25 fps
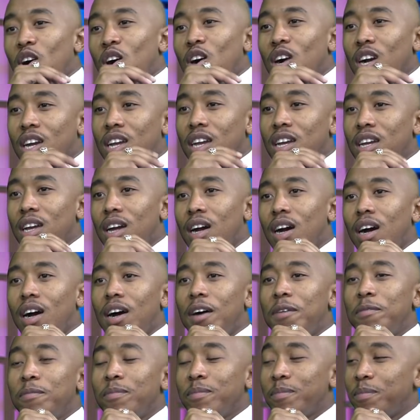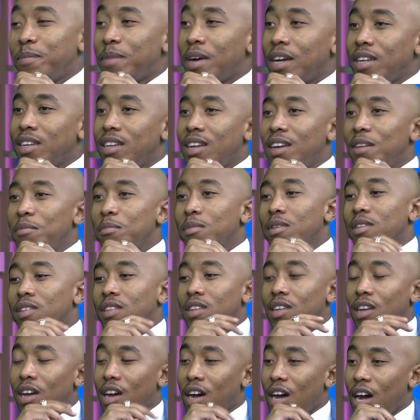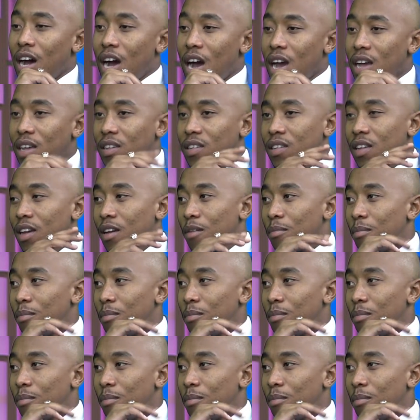Okay, my name is Isaac